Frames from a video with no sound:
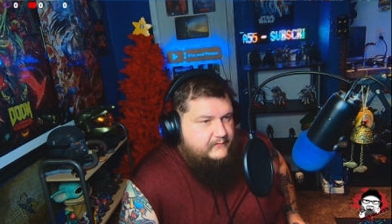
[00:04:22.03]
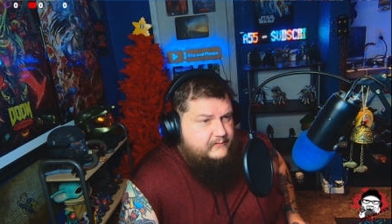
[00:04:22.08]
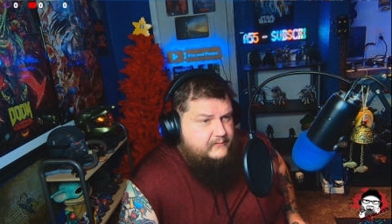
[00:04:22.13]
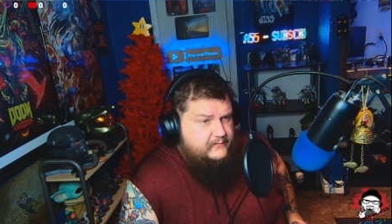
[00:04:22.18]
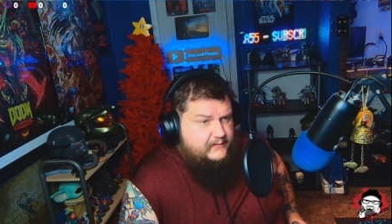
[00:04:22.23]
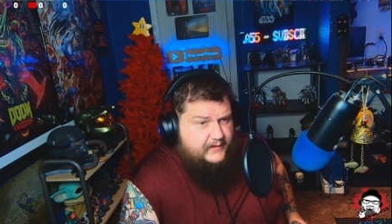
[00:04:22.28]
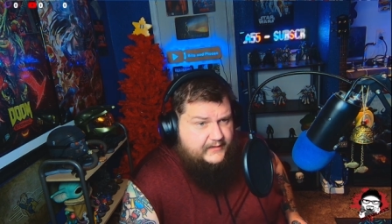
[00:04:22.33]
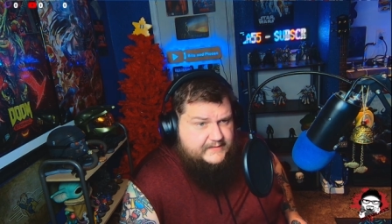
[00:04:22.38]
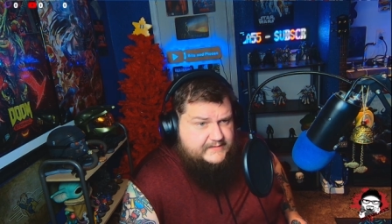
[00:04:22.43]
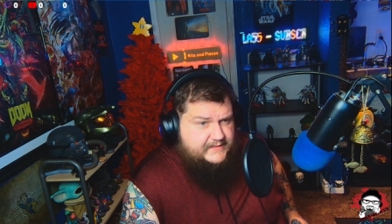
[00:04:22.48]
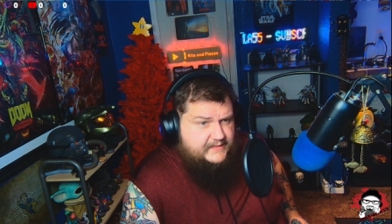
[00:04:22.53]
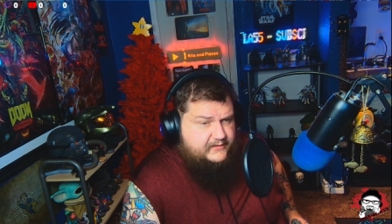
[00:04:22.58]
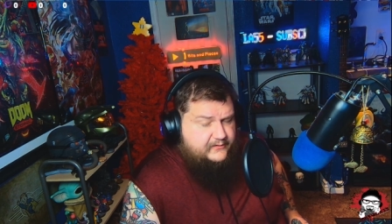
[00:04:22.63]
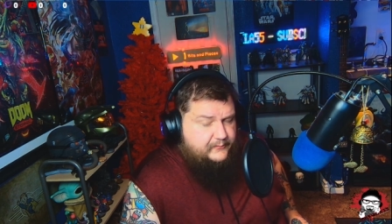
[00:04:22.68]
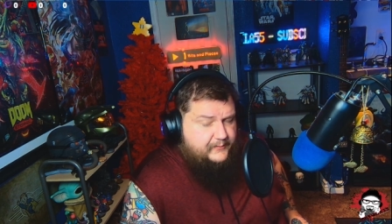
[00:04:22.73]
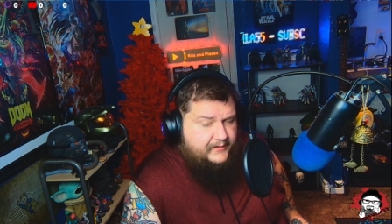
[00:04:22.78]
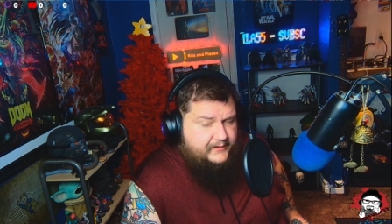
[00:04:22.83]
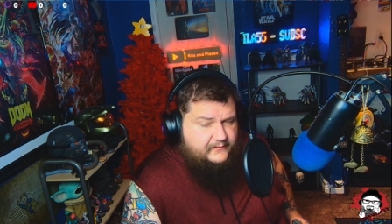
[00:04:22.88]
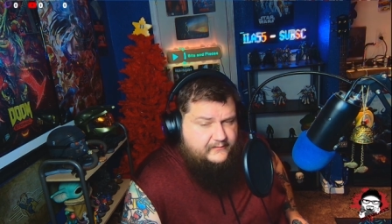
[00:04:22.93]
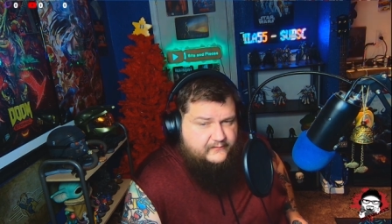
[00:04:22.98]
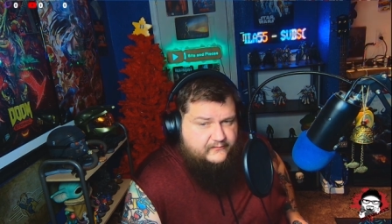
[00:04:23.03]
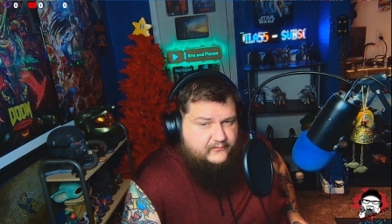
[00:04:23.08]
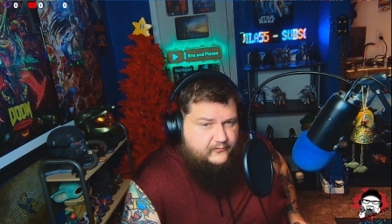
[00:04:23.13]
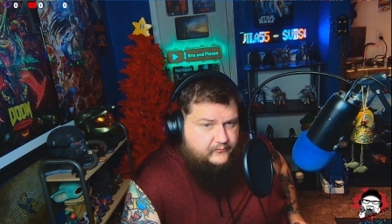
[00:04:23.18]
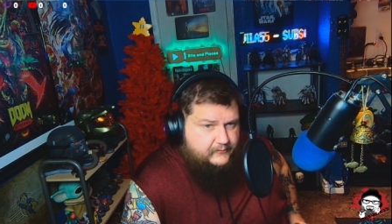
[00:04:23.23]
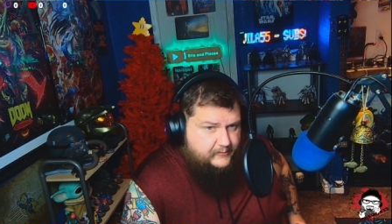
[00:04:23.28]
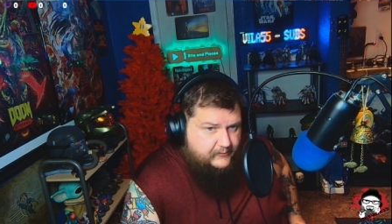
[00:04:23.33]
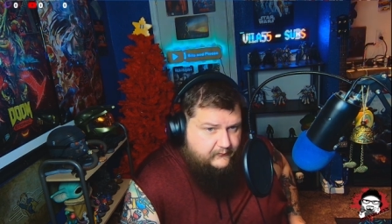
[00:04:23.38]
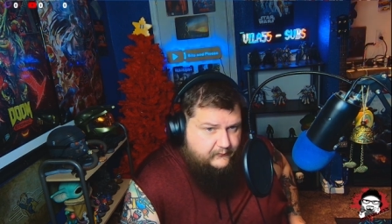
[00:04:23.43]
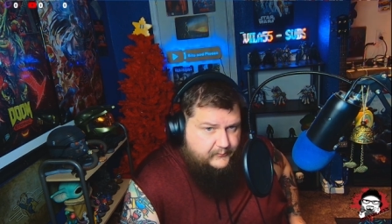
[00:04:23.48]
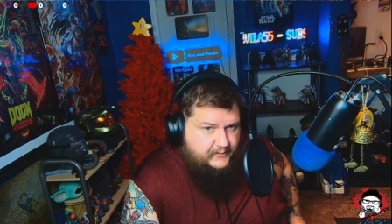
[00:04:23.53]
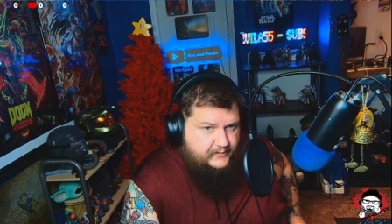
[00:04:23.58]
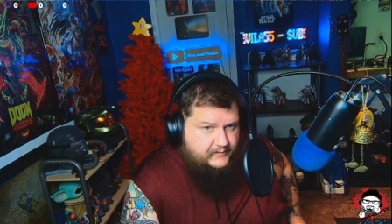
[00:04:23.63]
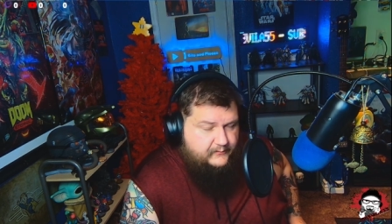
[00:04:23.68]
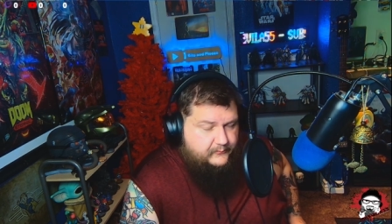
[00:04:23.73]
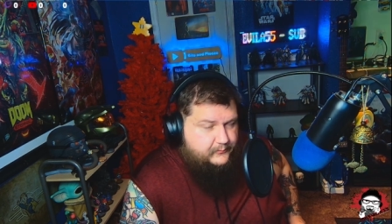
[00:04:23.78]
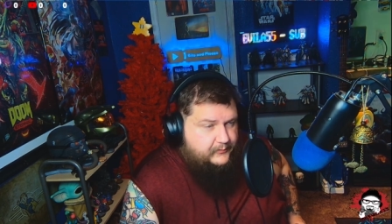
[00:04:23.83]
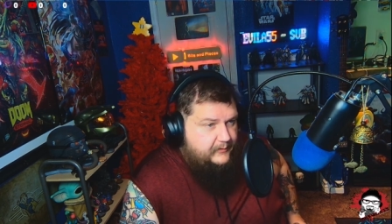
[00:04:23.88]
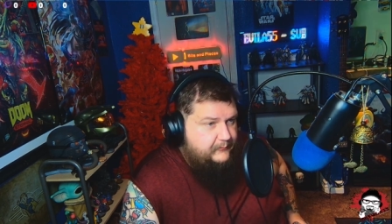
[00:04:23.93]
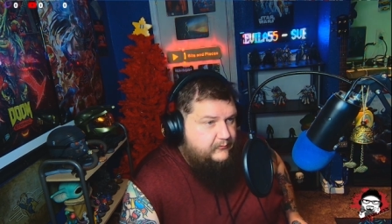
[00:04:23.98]
like I said, you might disagree with me.
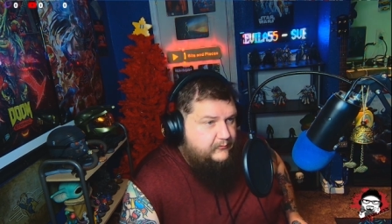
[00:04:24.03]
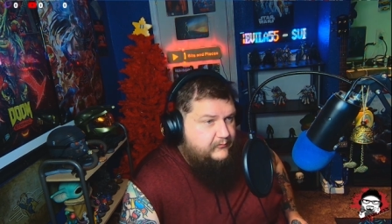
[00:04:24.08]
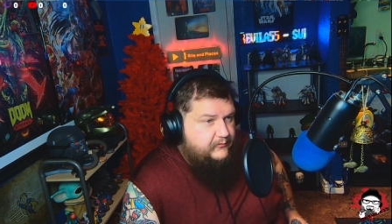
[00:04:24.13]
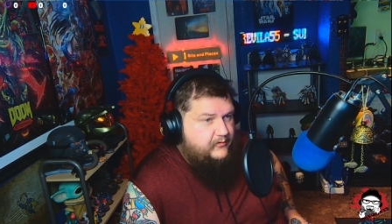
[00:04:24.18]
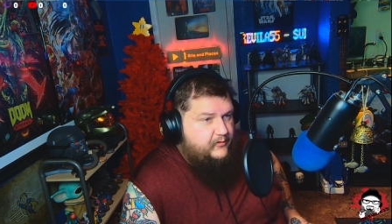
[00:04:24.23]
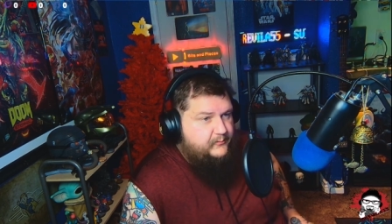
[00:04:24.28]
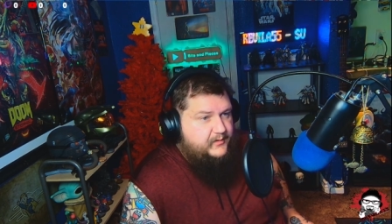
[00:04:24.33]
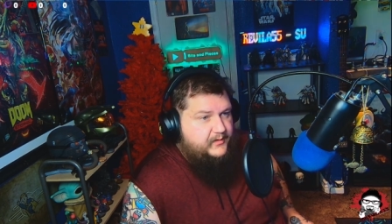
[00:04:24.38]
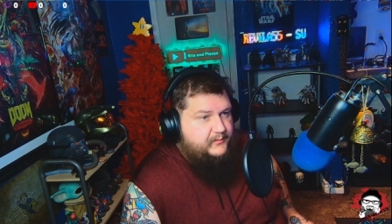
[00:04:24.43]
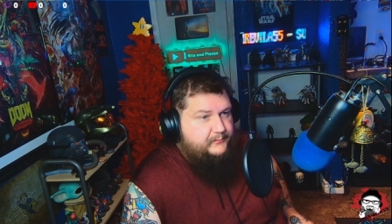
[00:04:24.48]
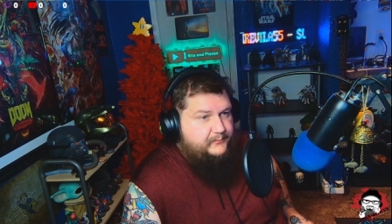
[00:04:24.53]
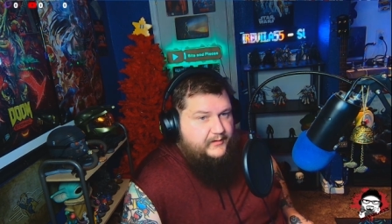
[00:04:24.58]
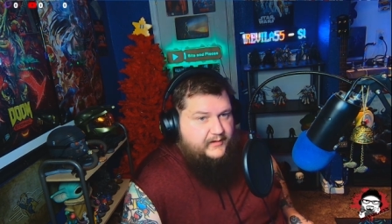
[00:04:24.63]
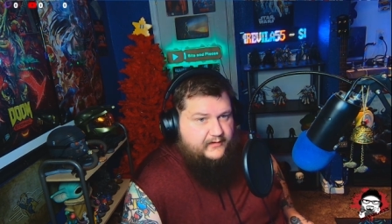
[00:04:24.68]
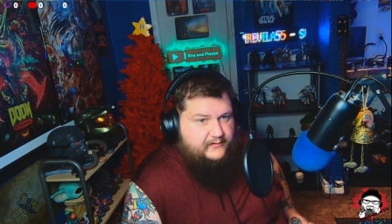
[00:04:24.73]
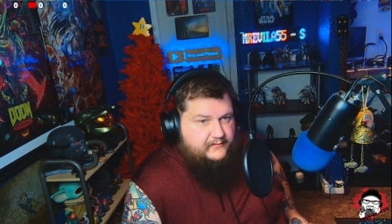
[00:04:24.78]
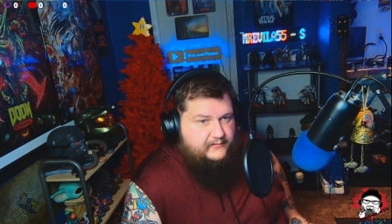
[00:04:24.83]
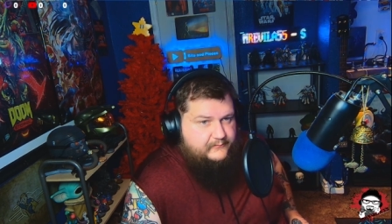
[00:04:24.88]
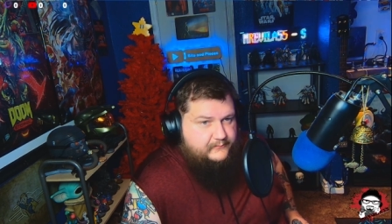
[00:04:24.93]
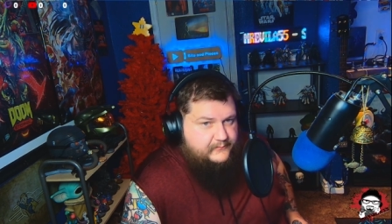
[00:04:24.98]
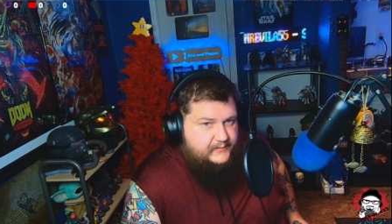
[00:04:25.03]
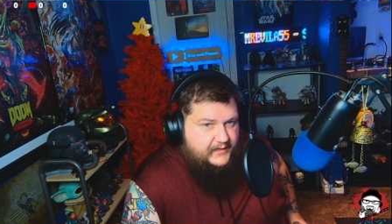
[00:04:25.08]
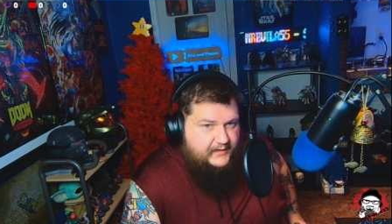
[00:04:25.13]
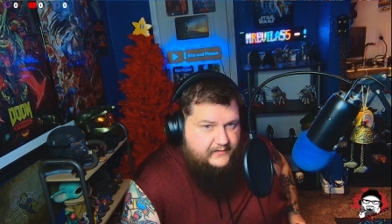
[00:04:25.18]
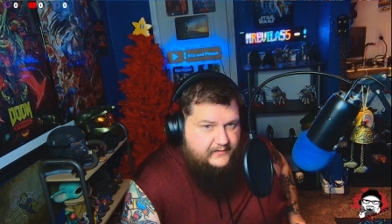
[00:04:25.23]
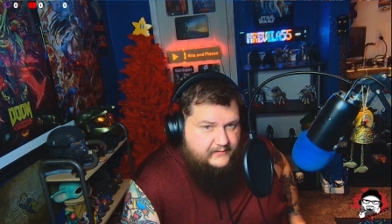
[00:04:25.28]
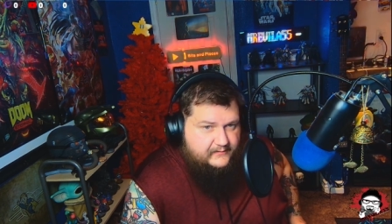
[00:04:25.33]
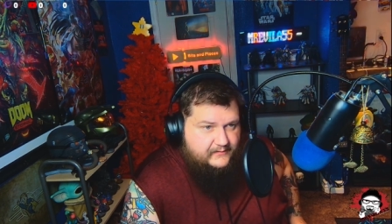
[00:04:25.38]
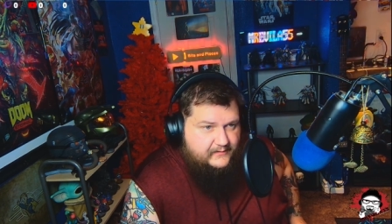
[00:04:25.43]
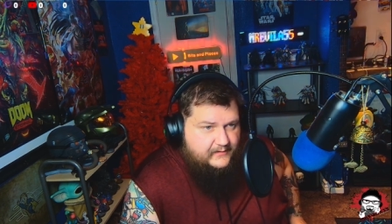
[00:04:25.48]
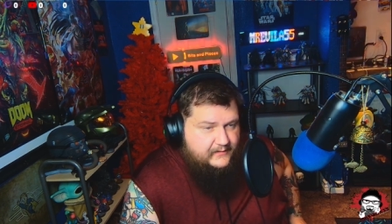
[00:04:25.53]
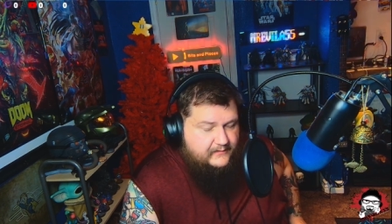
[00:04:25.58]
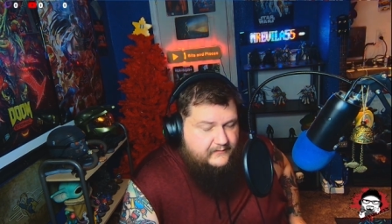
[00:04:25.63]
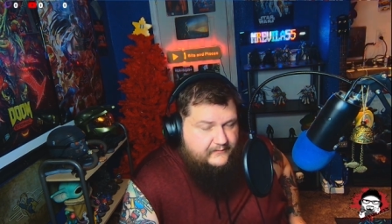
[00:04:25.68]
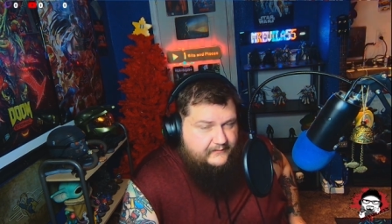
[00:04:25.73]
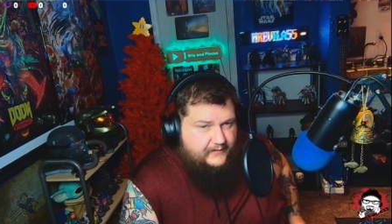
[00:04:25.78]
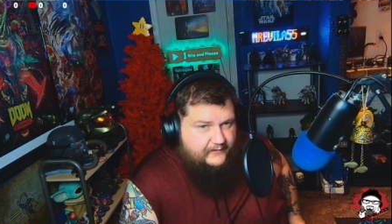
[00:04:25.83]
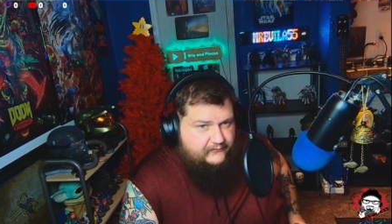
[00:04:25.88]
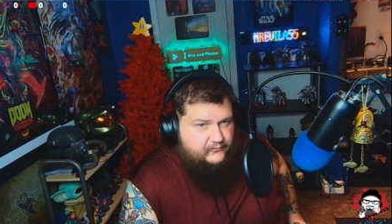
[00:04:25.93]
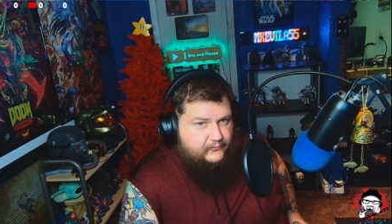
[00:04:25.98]
You're probably going to call me a bigot, and
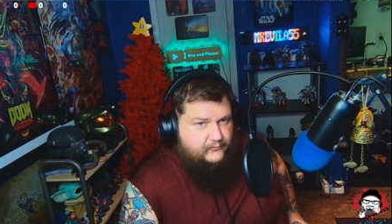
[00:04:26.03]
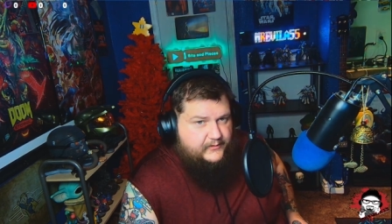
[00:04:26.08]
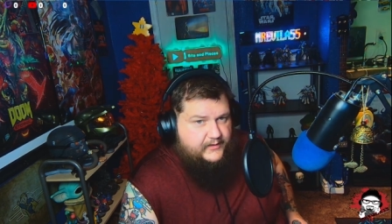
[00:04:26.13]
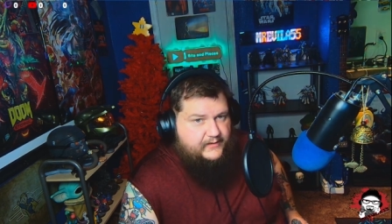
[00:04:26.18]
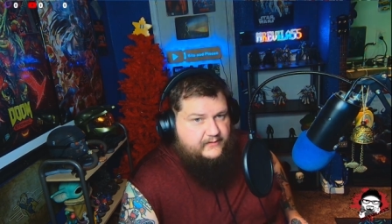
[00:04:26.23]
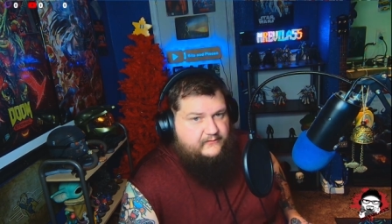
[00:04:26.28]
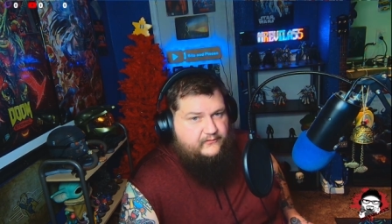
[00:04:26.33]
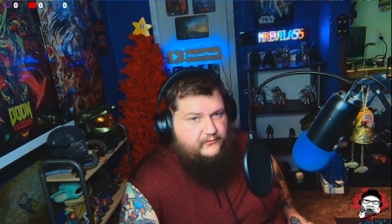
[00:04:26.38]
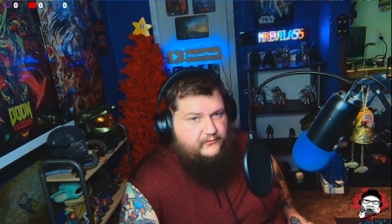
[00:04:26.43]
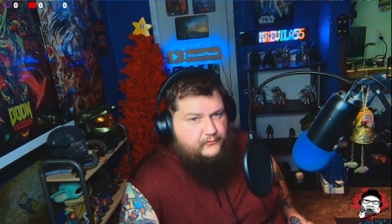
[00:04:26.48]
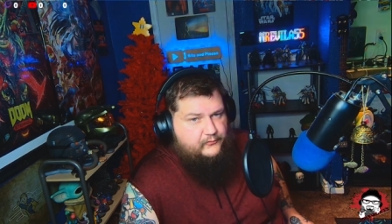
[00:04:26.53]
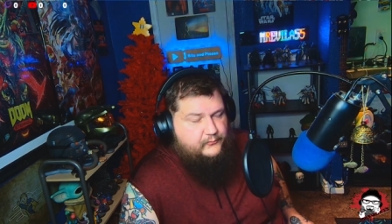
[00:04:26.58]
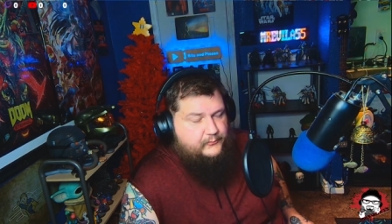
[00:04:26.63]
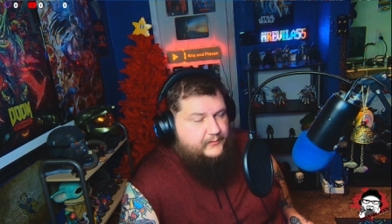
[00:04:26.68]
that's okay too.